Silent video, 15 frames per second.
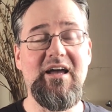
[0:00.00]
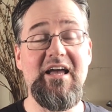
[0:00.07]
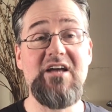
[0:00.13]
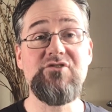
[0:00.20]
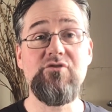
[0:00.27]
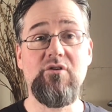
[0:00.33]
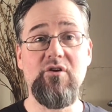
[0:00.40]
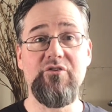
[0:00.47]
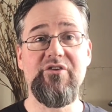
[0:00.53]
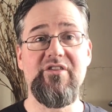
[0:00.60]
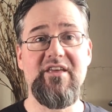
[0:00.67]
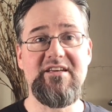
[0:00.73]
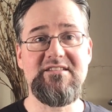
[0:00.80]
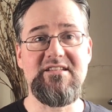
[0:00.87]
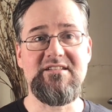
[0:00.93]
Integral to
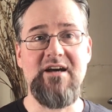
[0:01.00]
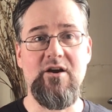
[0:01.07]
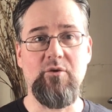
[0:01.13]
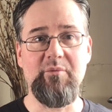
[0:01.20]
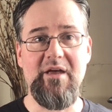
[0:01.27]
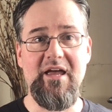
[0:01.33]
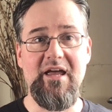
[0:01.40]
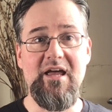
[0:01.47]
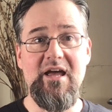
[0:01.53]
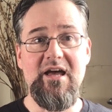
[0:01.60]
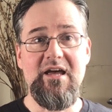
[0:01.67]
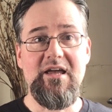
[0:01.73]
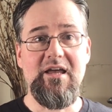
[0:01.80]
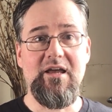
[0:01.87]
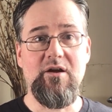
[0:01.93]
this is not only
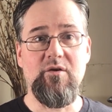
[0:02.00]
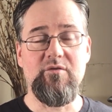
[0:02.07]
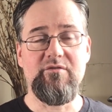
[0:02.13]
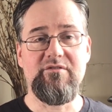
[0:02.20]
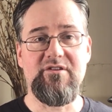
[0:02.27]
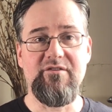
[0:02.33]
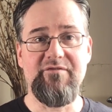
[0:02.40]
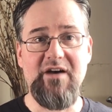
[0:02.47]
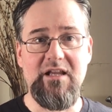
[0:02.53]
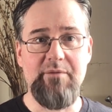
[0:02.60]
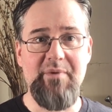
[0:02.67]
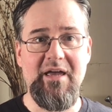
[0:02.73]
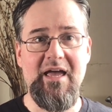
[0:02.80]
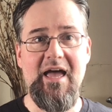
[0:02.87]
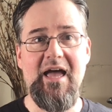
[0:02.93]

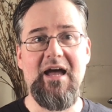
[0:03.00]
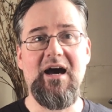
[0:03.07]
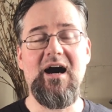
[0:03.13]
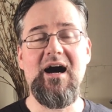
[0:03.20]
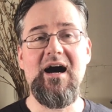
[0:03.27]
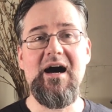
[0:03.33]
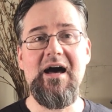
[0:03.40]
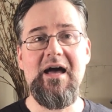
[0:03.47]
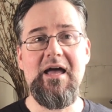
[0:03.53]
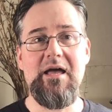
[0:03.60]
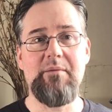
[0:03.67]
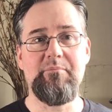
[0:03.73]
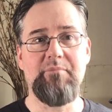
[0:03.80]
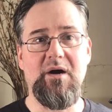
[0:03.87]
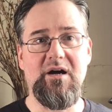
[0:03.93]
developing
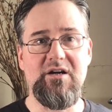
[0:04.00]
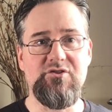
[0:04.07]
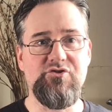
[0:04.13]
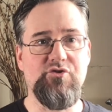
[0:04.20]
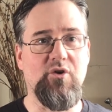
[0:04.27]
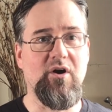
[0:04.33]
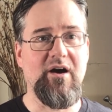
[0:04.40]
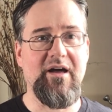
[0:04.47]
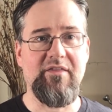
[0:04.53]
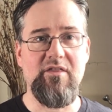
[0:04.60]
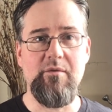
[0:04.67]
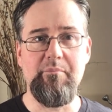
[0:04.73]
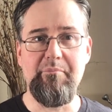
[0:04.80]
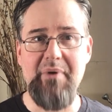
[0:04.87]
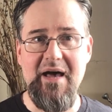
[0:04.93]
AI, drawing
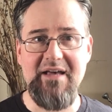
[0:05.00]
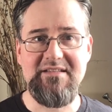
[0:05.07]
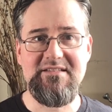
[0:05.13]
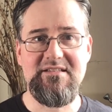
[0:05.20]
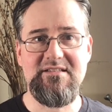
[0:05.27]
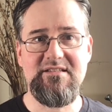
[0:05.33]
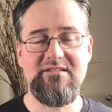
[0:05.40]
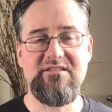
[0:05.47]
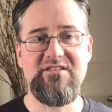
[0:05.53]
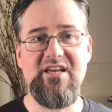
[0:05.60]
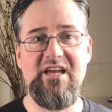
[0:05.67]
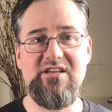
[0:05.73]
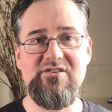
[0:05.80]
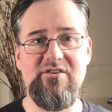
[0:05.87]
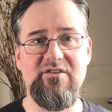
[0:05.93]
the best
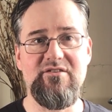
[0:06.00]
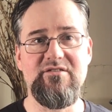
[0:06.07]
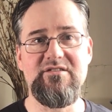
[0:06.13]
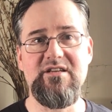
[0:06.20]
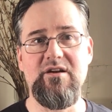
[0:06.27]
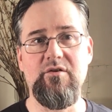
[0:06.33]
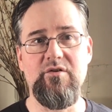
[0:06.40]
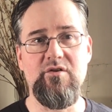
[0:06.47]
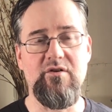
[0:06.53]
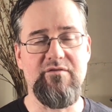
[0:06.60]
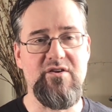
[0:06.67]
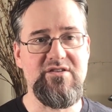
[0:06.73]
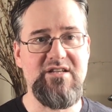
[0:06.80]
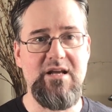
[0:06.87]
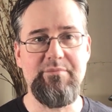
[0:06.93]
teachers,
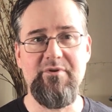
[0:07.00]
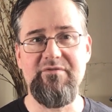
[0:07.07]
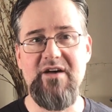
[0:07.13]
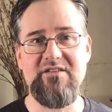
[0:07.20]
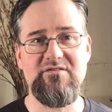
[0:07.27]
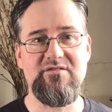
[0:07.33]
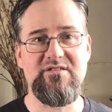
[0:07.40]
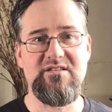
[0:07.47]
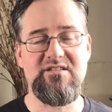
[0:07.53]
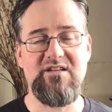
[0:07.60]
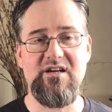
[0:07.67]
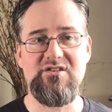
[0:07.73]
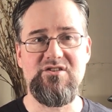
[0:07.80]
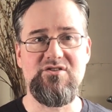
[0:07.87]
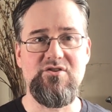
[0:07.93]
university professors and
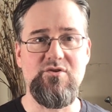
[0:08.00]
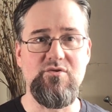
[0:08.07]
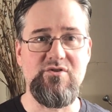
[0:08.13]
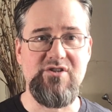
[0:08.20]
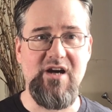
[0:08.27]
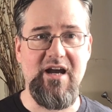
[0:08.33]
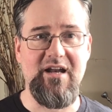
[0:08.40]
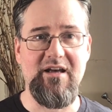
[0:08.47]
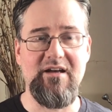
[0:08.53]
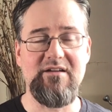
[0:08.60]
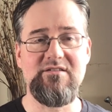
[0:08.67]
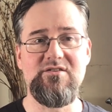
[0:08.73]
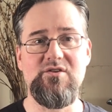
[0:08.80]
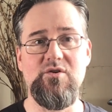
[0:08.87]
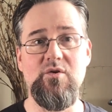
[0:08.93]
such to
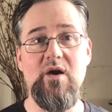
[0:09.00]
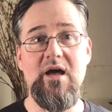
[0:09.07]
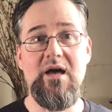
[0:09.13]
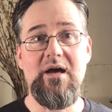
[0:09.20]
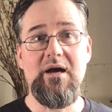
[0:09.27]
China to